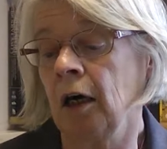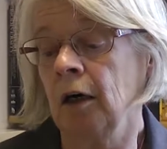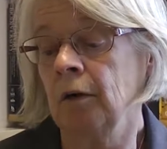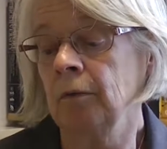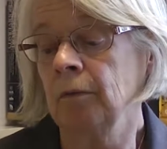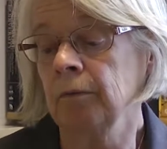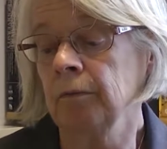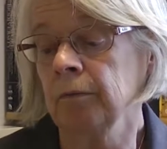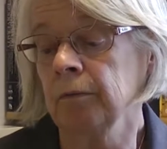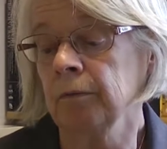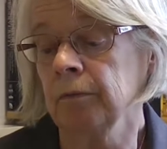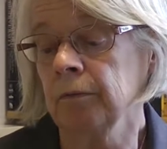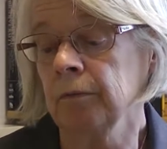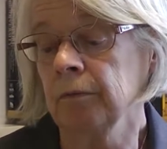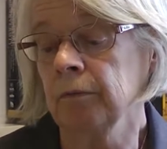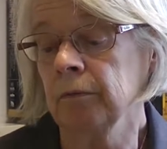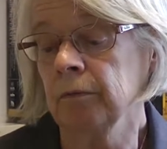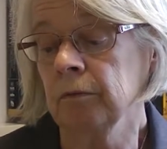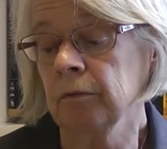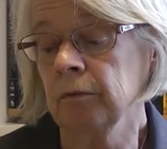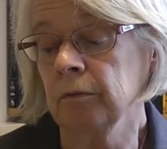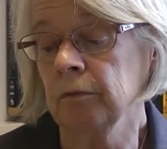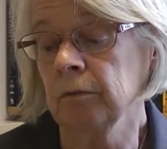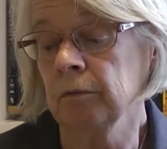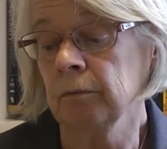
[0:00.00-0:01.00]

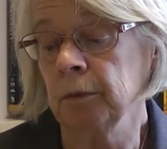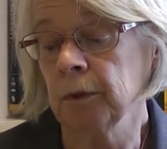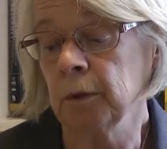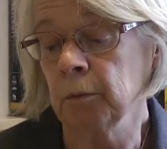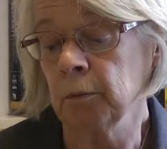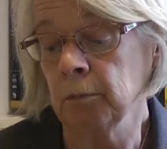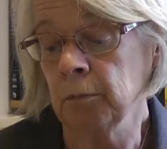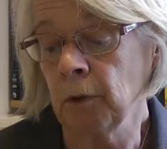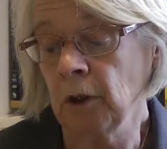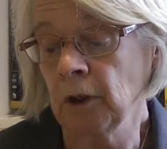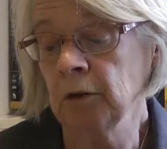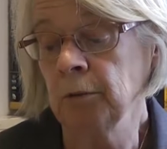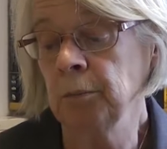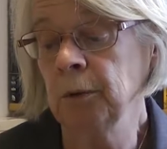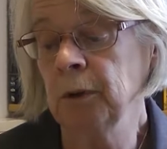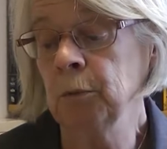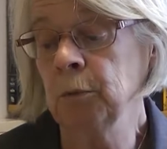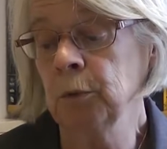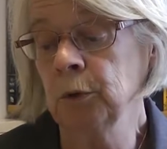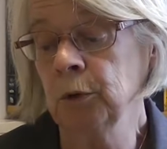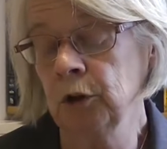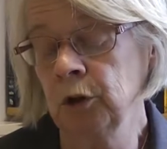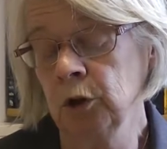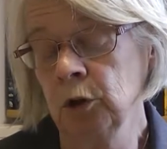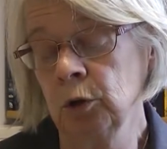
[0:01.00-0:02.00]
But
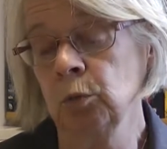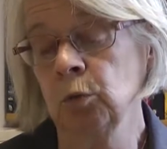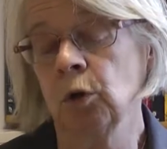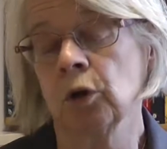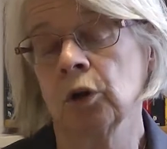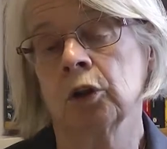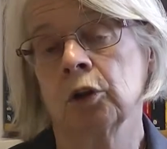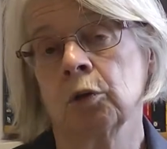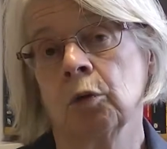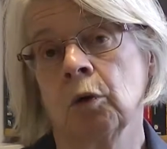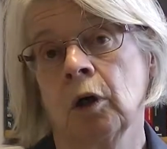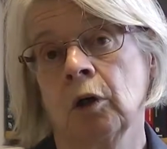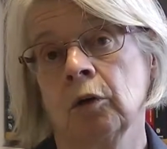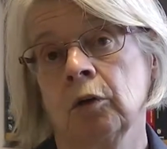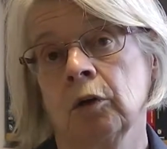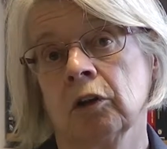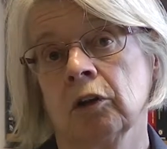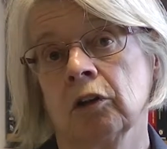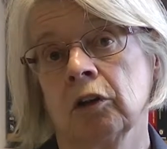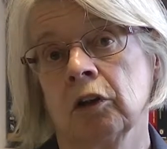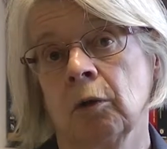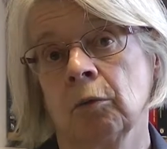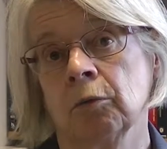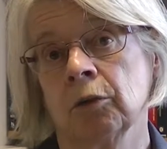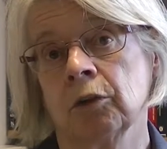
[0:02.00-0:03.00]
most people do want to
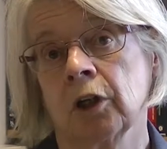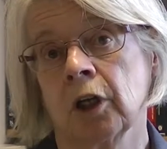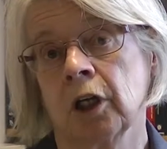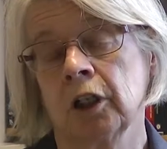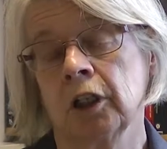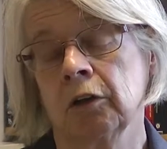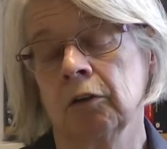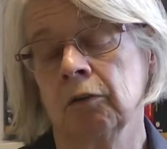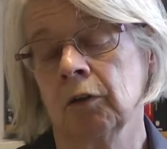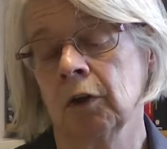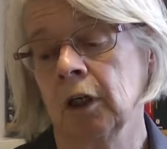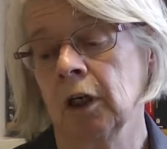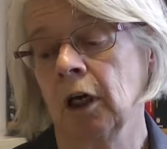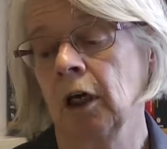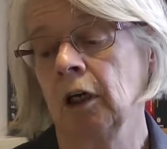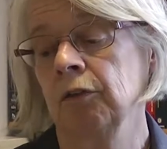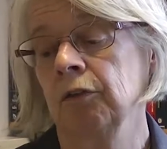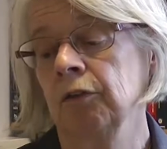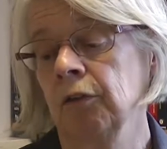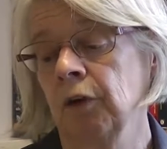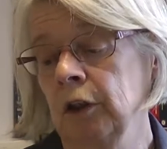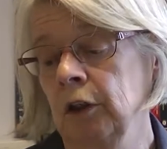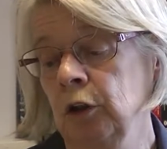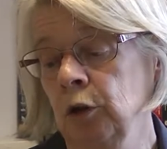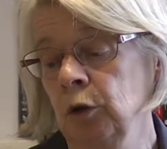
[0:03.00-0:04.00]
own at some stage in their
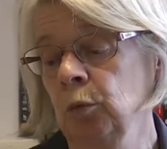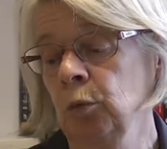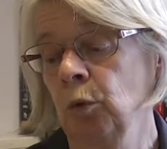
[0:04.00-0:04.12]
lives.